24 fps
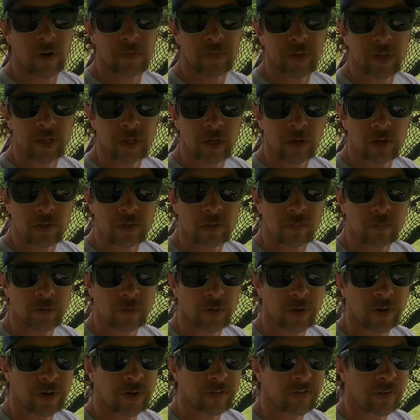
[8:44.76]
I think goes from
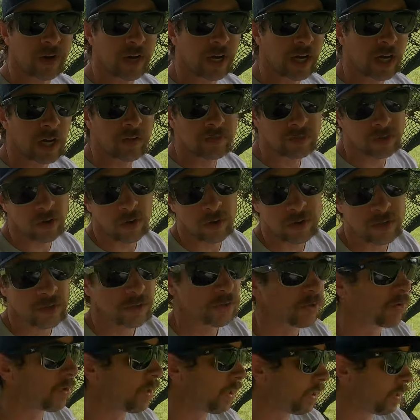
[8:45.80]
3 to 5, starts at
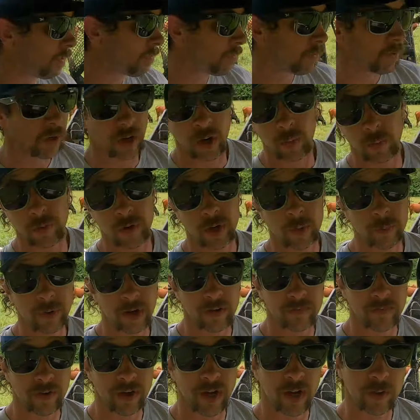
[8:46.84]
3. I hope we're done by
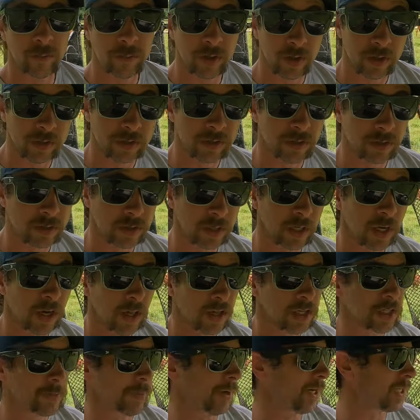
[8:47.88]
5 because there's a
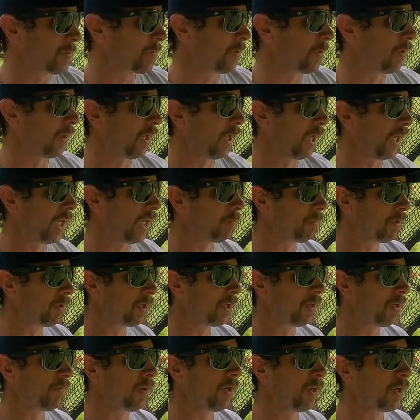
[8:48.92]
college baseball game
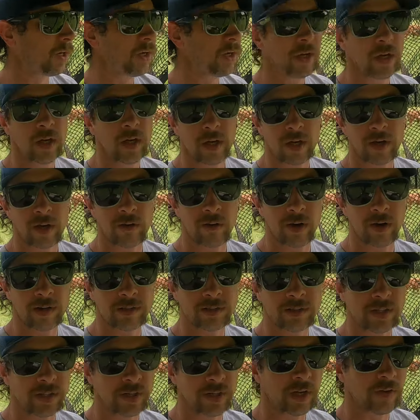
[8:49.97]
of great
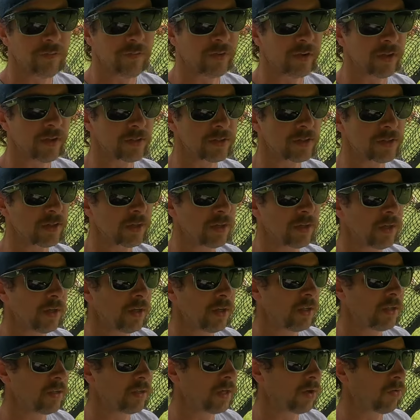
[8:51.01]
significance
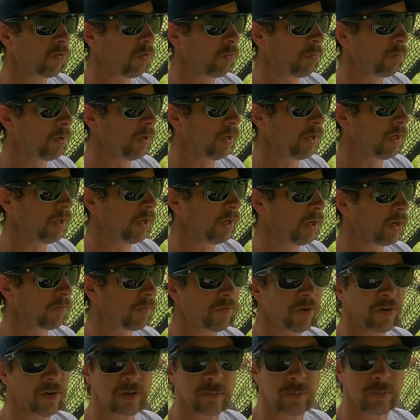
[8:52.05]
that will be
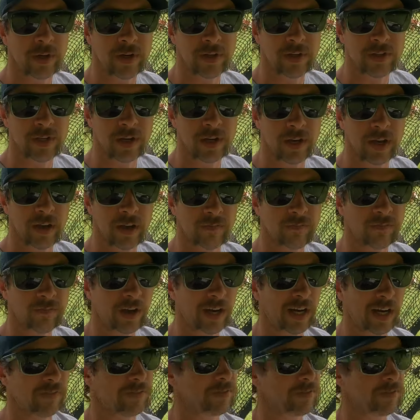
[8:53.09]
first pitch at 5